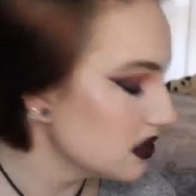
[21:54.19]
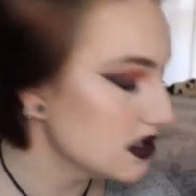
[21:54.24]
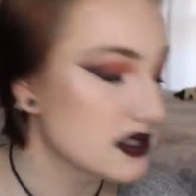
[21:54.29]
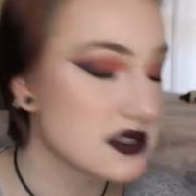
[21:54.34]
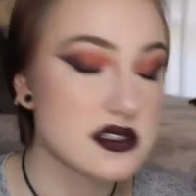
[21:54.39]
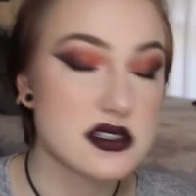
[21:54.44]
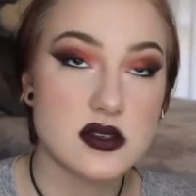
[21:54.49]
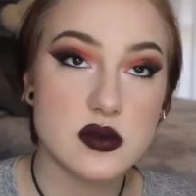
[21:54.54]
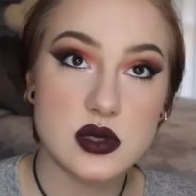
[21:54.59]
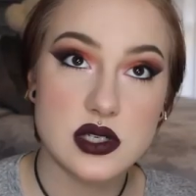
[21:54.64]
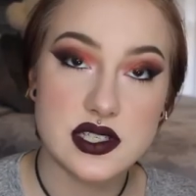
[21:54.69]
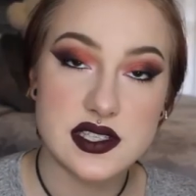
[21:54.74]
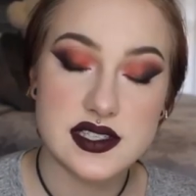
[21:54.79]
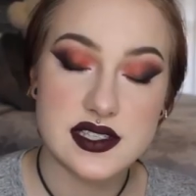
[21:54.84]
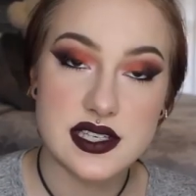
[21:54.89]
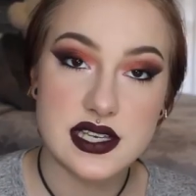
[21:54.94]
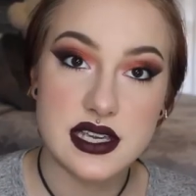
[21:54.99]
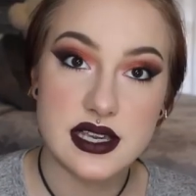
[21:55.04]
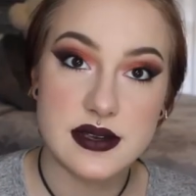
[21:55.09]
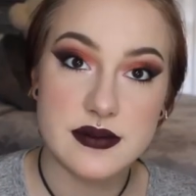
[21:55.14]
So we'll
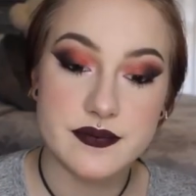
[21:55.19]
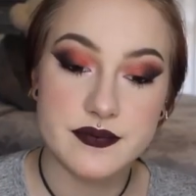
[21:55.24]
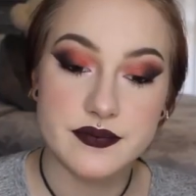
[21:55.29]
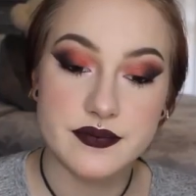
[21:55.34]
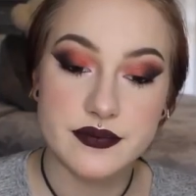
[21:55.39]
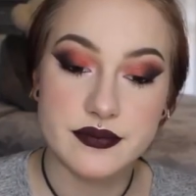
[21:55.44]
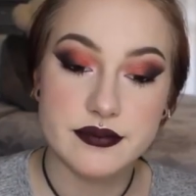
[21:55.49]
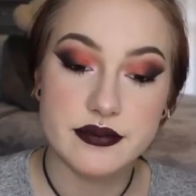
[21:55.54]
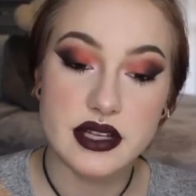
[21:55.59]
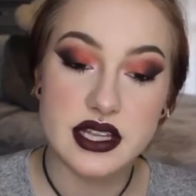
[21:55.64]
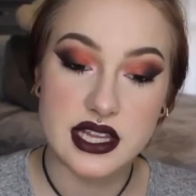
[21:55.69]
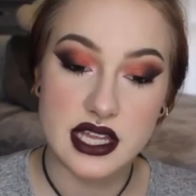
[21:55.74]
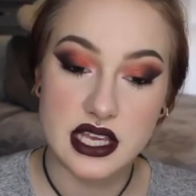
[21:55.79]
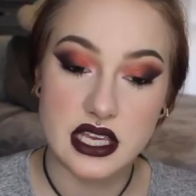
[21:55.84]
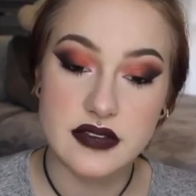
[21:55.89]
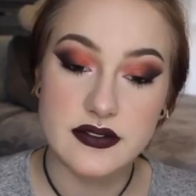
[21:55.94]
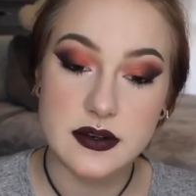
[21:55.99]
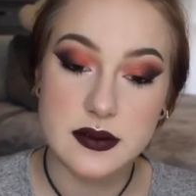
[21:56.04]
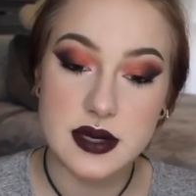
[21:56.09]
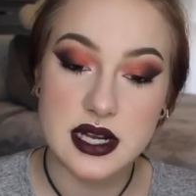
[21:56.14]
see. But
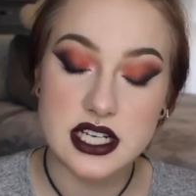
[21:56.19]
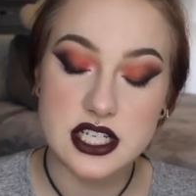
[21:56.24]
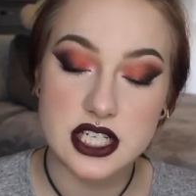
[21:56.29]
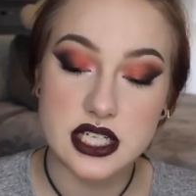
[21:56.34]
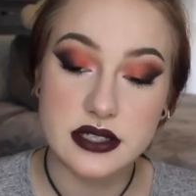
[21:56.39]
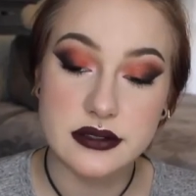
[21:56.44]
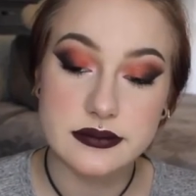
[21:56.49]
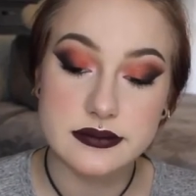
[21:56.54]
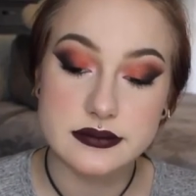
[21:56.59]
thank you for watching.